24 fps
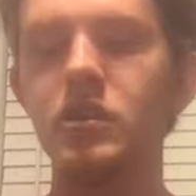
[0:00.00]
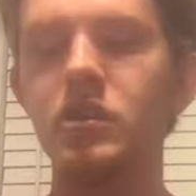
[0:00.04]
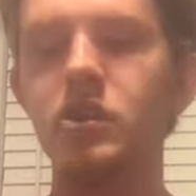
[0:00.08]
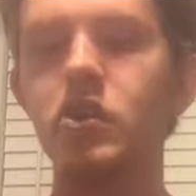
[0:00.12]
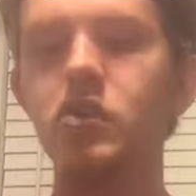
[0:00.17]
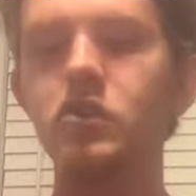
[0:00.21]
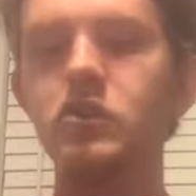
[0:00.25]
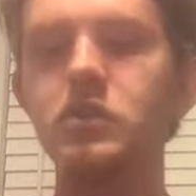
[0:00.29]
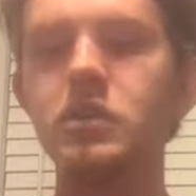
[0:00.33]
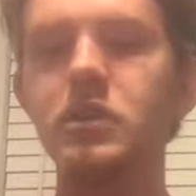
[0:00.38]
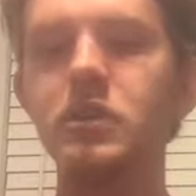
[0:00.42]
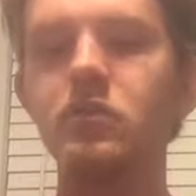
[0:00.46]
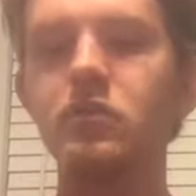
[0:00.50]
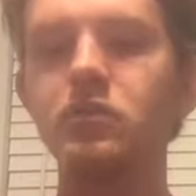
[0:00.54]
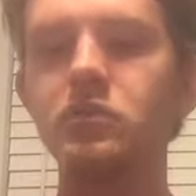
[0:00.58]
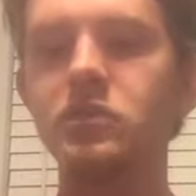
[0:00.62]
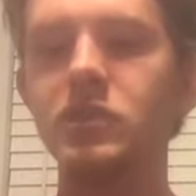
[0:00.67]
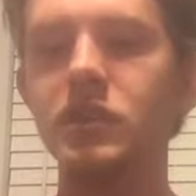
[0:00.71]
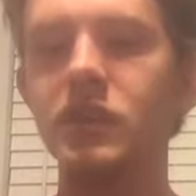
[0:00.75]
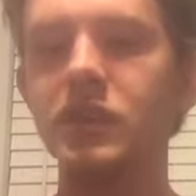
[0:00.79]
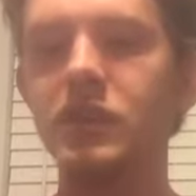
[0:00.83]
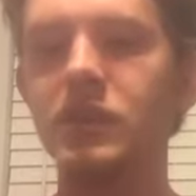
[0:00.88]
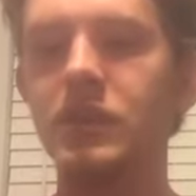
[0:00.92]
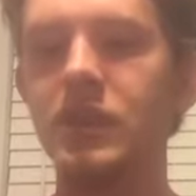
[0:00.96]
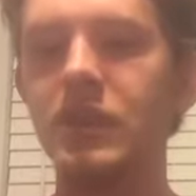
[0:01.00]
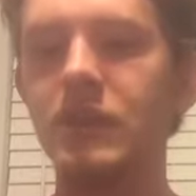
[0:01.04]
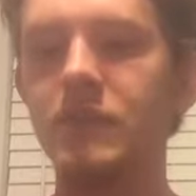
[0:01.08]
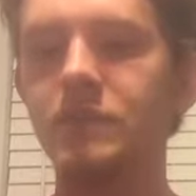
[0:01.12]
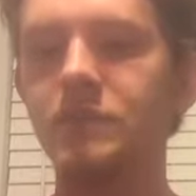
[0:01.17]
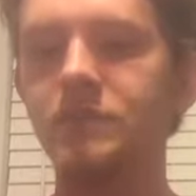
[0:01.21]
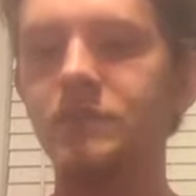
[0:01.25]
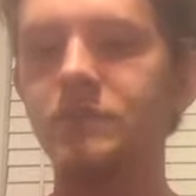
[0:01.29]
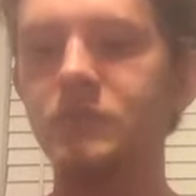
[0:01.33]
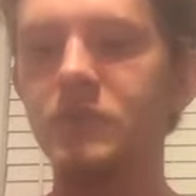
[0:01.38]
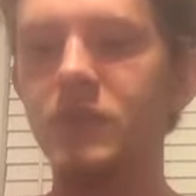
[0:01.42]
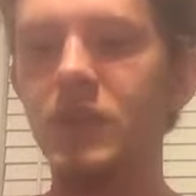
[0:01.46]
QT was like,
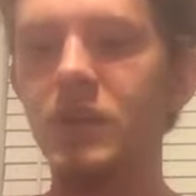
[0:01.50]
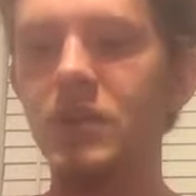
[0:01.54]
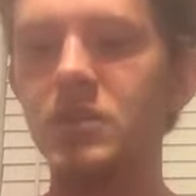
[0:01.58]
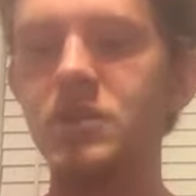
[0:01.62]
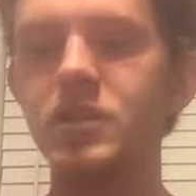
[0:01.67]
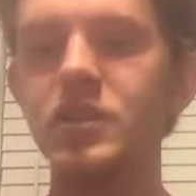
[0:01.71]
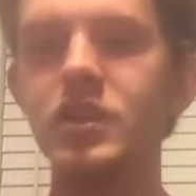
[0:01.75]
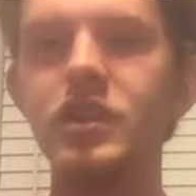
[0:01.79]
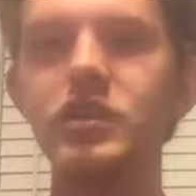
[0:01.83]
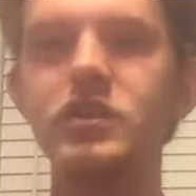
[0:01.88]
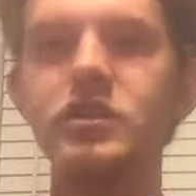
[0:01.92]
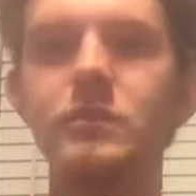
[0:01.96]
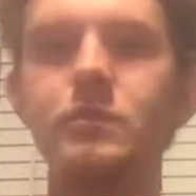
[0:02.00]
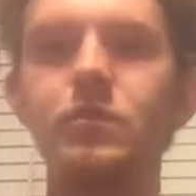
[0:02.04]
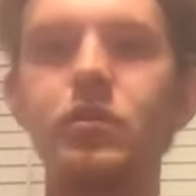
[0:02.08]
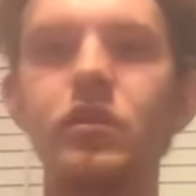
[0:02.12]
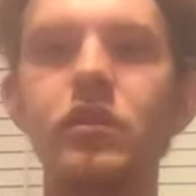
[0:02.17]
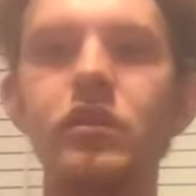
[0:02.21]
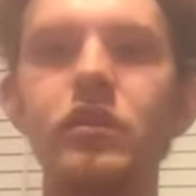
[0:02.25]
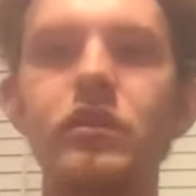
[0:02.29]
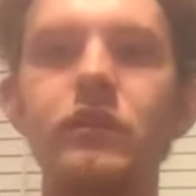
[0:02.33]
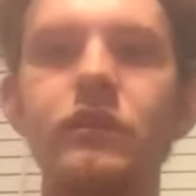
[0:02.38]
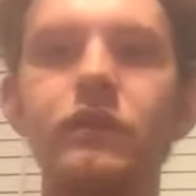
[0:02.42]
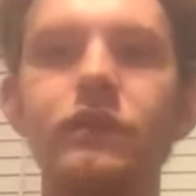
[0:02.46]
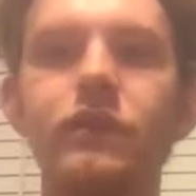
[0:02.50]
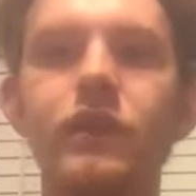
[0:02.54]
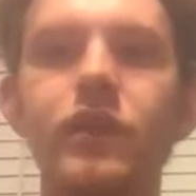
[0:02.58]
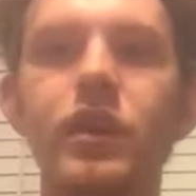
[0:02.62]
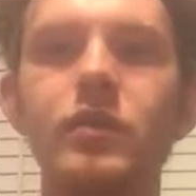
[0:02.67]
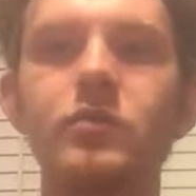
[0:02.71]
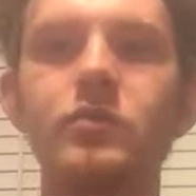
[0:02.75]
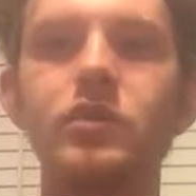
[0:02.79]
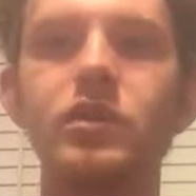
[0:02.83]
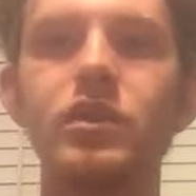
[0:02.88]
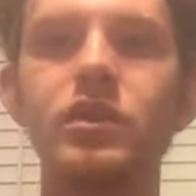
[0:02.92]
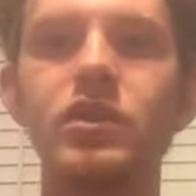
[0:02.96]
"She is a part of the
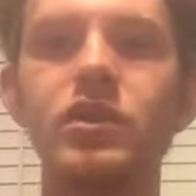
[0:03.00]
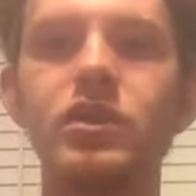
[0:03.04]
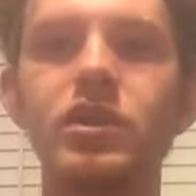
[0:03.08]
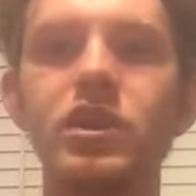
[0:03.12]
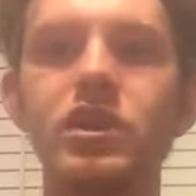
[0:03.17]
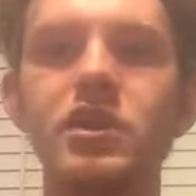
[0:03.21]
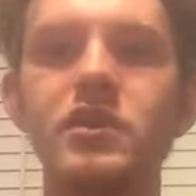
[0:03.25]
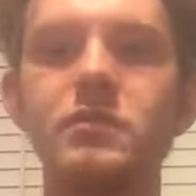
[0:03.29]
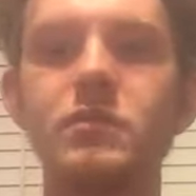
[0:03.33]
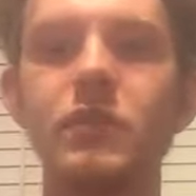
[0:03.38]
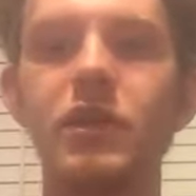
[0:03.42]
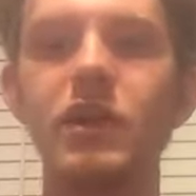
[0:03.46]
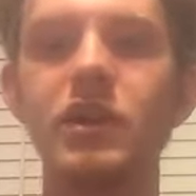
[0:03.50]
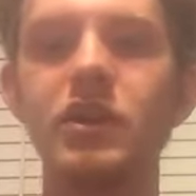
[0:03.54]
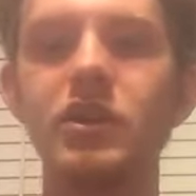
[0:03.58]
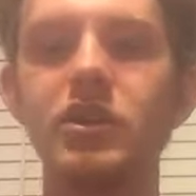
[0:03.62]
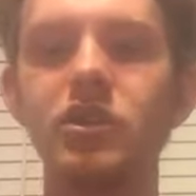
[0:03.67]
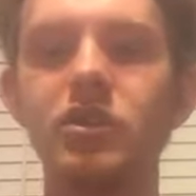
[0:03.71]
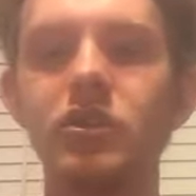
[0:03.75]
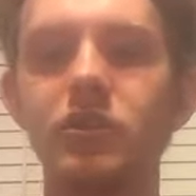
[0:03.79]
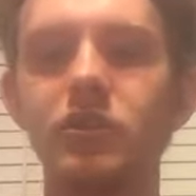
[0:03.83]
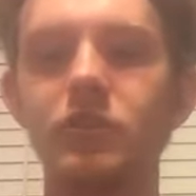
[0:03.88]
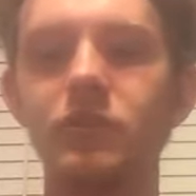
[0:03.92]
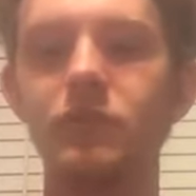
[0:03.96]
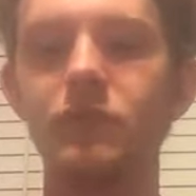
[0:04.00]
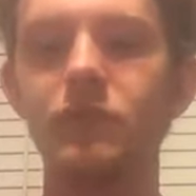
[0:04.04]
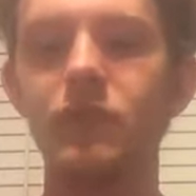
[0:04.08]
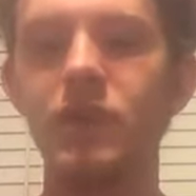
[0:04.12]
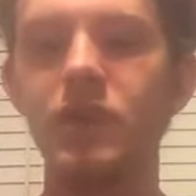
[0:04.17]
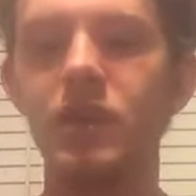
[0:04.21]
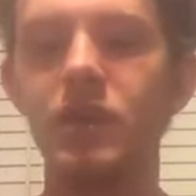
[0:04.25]
family. She is my girl."